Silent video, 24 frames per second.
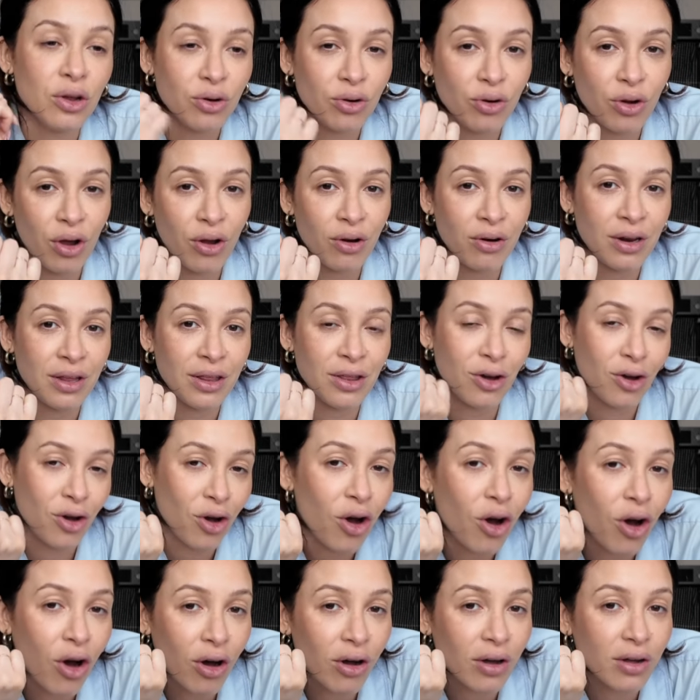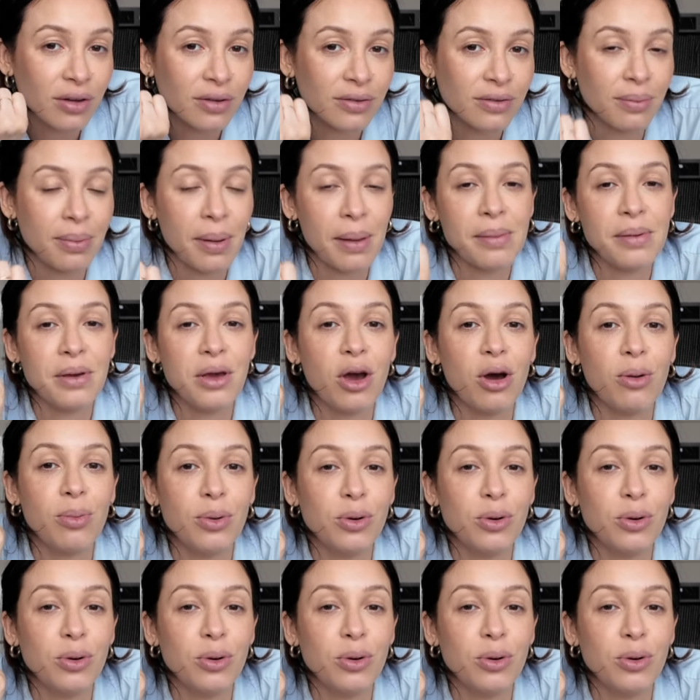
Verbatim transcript: not only the cot for baby girl,